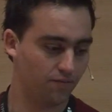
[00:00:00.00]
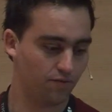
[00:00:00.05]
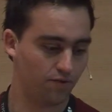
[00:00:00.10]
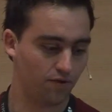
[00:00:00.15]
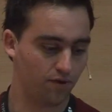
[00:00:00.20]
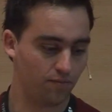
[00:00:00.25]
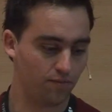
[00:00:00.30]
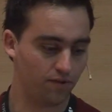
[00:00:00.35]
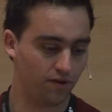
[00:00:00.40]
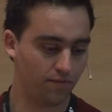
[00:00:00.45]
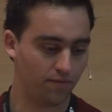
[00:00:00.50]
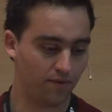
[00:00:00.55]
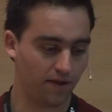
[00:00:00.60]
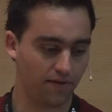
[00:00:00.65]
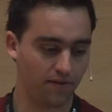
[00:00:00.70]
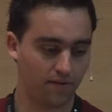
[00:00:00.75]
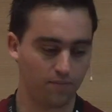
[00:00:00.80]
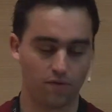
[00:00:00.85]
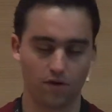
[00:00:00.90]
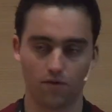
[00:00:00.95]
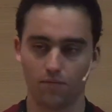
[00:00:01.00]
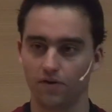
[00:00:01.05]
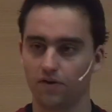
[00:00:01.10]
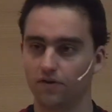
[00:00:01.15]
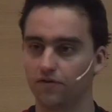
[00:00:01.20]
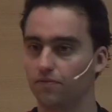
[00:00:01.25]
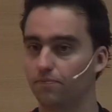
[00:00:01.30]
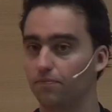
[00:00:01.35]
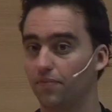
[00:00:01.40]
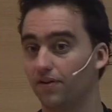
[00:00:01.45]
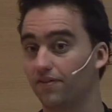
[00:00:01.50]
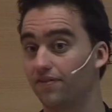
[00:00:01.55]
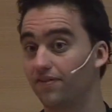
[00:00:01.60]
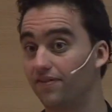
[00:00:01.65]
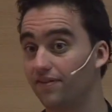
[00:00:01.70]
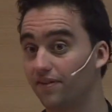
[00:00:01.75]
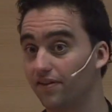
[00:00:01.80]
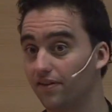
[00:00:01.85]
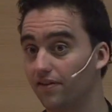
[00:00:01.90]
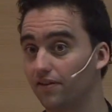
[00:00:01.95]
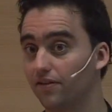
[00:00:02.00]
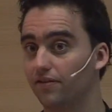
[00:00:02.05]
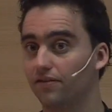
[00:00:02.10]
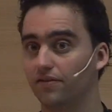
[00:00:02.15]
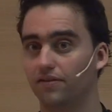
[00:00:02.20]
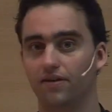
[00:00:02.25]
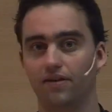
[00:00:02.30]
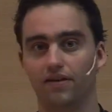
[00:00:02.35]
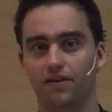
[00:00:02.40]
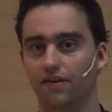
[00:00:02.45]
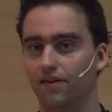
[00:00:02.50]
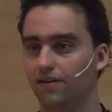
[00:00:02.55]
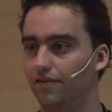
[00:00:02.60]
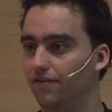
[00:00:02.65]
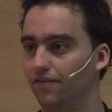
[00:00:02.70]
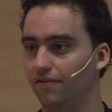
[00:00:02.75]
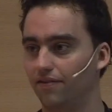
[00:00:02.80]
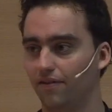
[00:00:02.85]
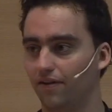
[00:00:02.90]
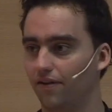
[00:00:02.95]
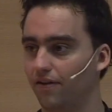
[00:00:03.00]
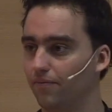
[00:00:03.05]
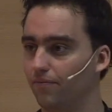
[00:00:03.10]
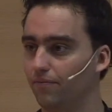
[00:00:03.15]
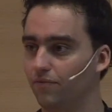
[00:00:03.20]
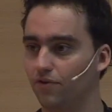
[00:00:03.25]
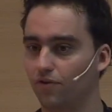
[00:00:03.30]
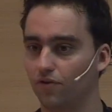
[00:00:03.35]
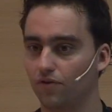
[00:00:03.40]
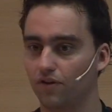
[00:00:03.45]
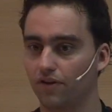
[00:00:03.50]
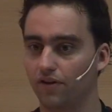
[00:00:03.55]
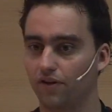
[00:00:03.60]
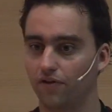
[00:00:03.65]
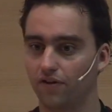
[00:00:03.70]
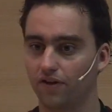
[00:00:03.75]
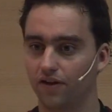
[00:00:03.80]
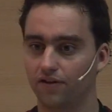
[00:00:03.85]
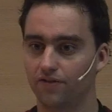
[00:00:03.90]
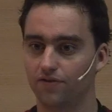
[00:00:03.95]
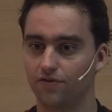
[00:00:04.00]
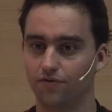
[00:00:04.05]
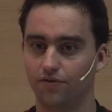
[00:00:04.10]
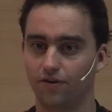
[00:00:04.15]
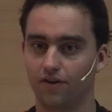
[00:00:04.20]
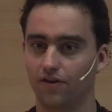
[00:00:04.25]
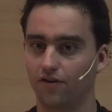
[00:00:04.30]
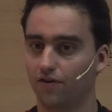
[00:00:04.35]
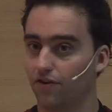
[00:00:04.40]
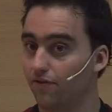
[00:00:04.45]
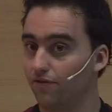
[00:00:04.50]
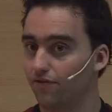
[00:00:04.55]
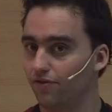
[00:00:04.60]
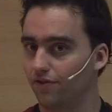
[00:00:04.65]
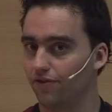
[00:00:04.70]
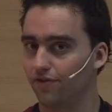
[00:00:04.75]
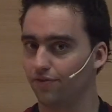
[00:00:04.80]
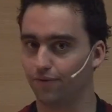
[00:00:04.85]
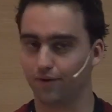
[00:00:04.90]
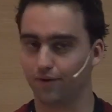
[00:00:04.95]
problem at the moment, but still, it's um, totally okay to run a conference